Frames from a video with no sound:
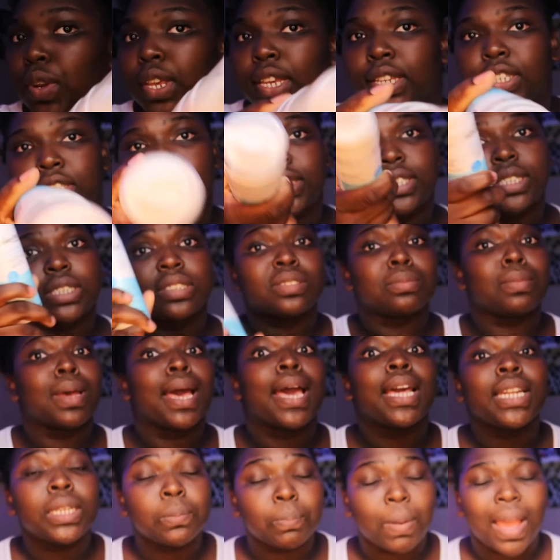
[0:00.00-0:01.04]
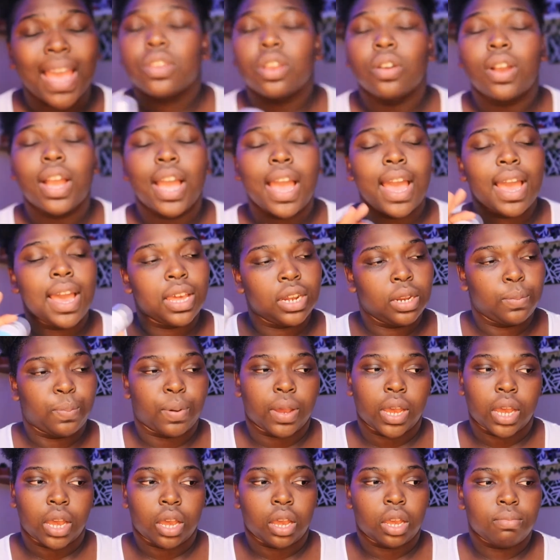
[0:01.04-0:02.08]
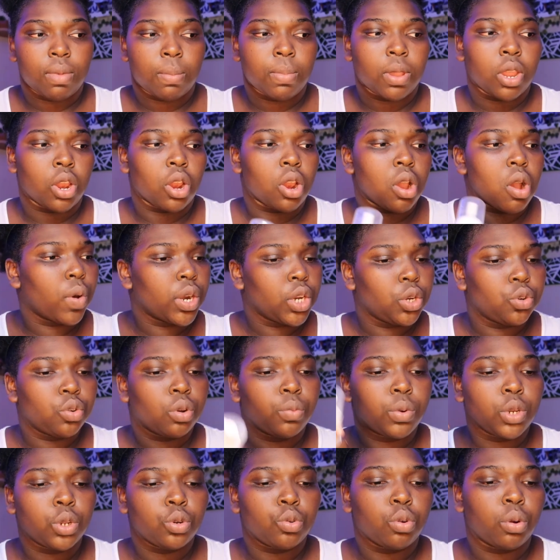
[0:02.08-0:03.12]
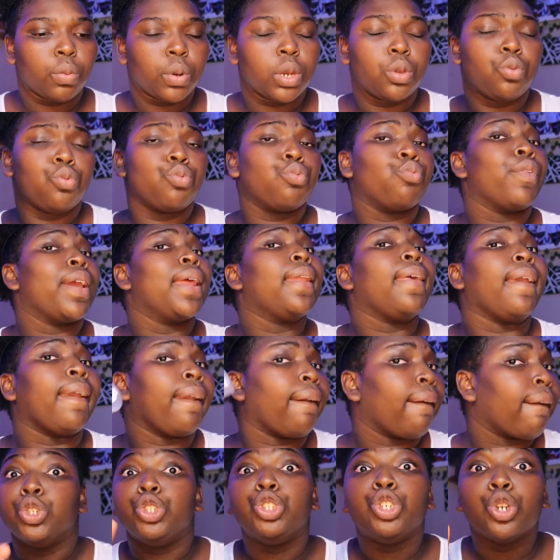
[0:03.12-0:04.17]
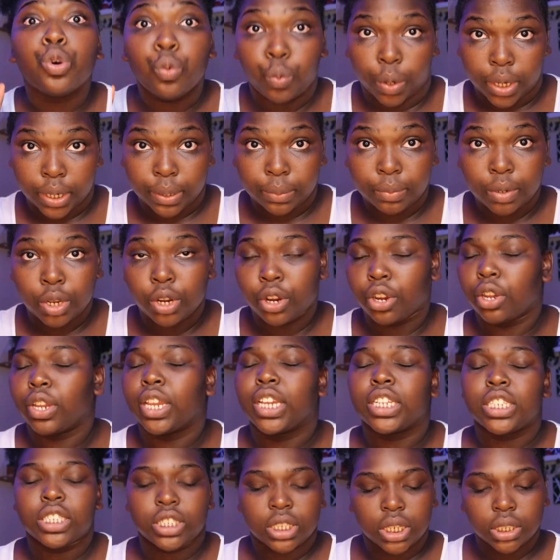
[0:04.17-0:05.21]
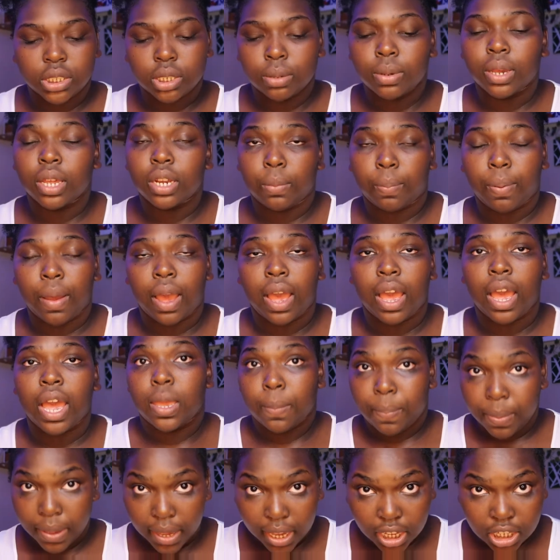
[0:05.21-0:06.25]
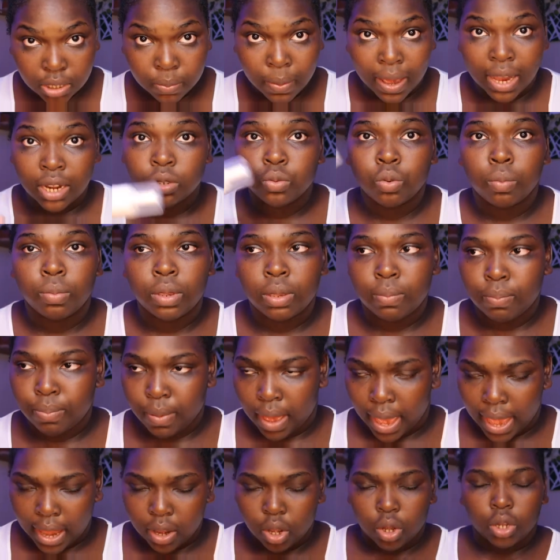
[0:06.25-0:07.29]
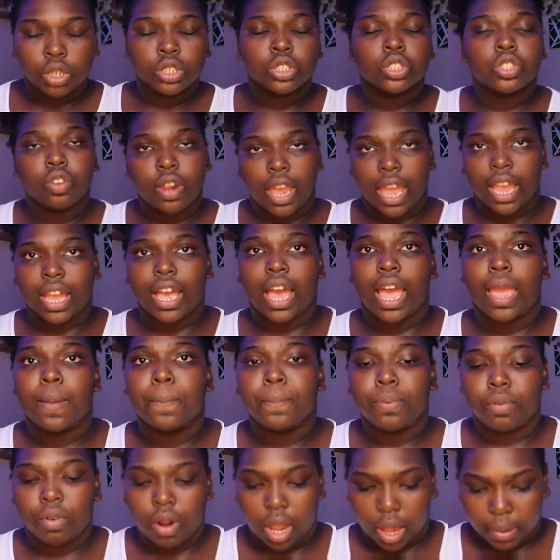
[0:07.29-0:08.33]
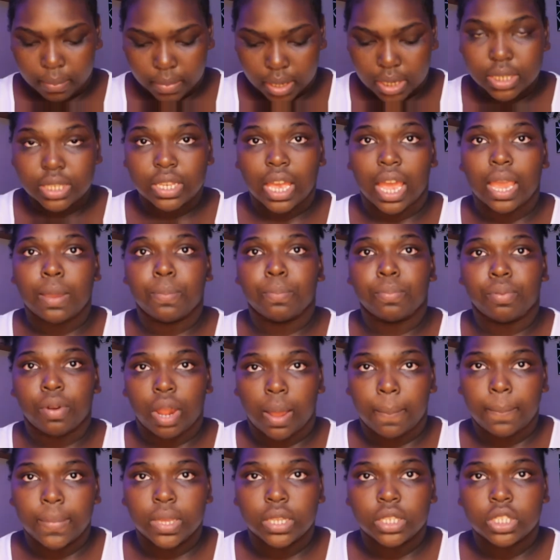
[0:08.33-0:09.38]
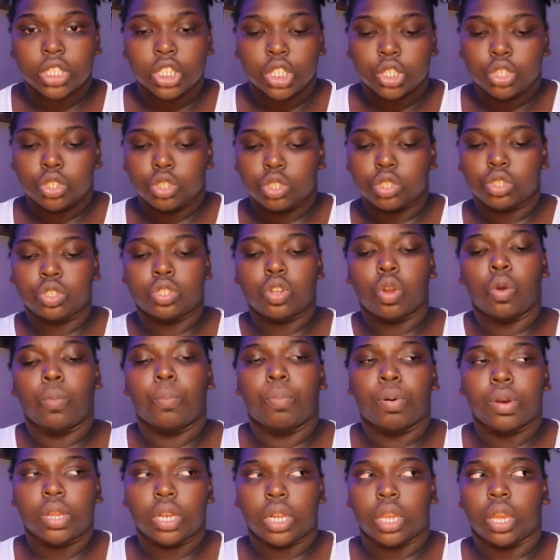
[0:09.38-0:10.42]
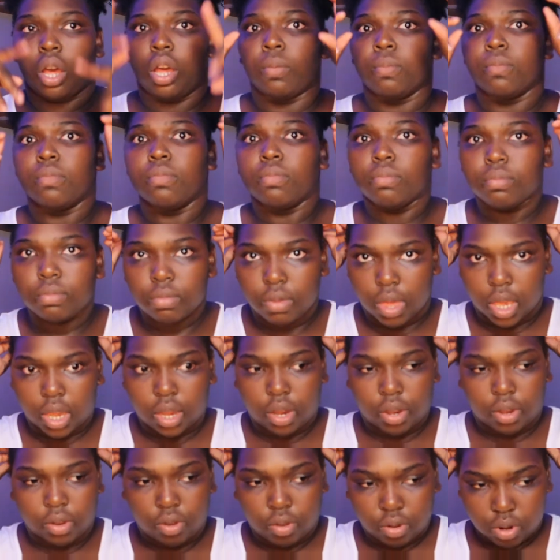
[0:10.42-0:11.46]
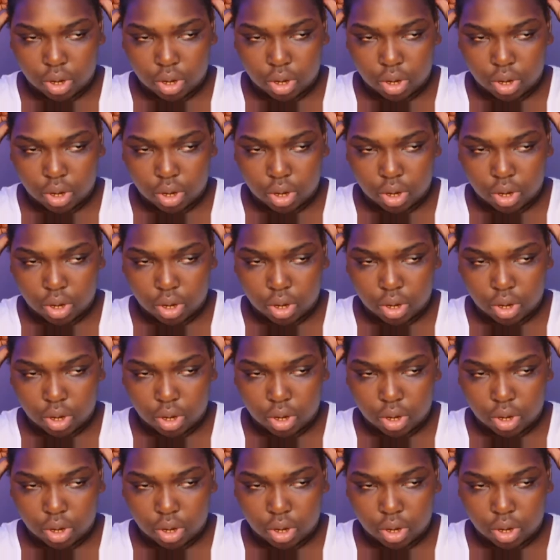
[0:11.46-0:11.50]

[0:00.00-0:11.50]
need yourself some Honey Pop. You don't got Honey Pop, baby girl. What are you doing? What are you doing? What are you really doing? Girl, get yourself some Honey Pop. Your pH balance will be back on track. I promise. Just don't put it up there, you